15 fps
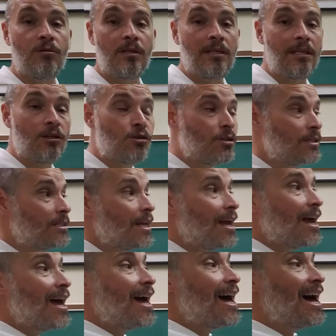dishes
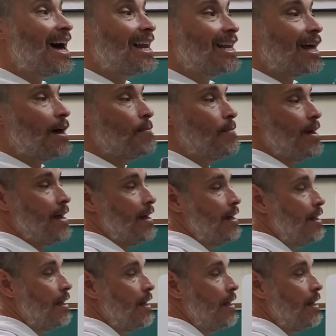à la main.